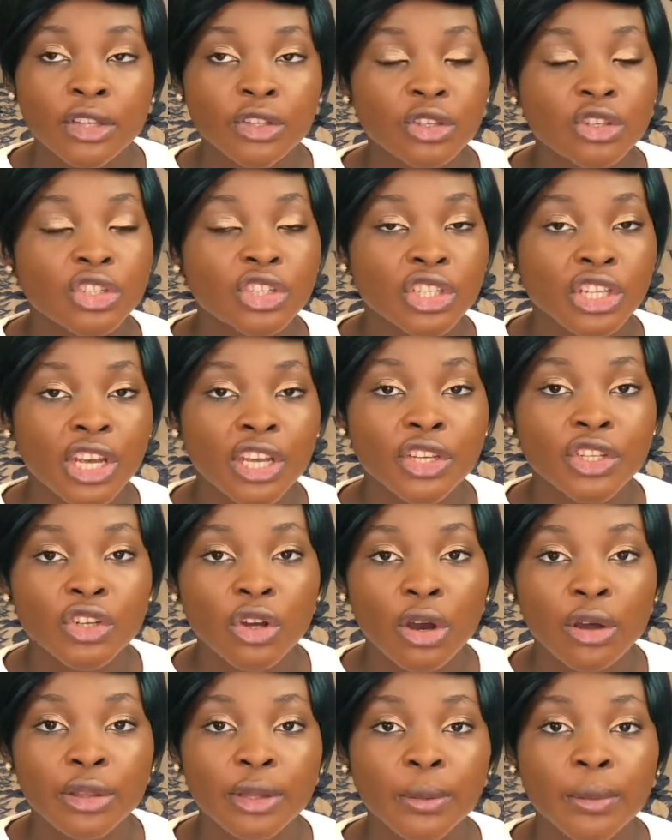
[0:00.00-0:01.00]
just change
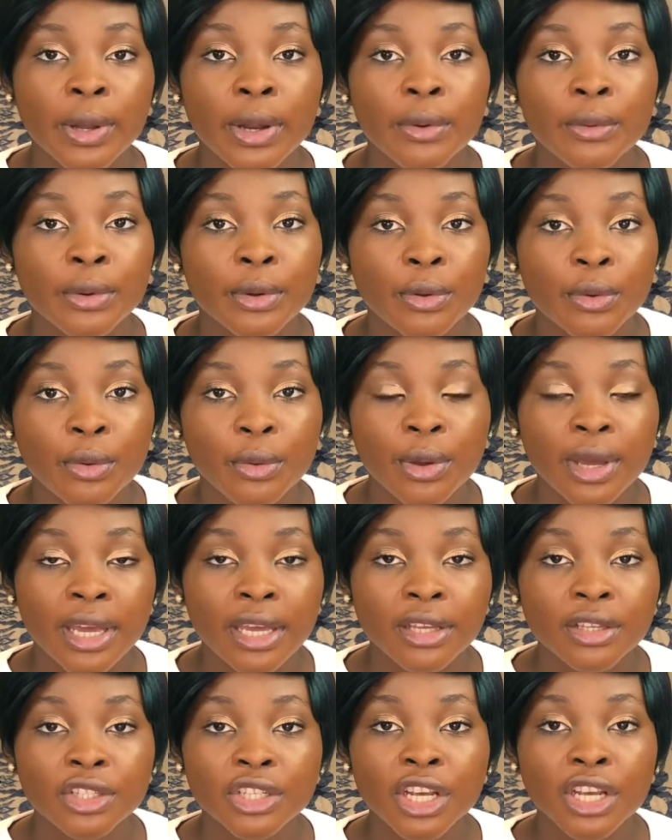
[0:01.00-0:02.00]
your underwear real quick,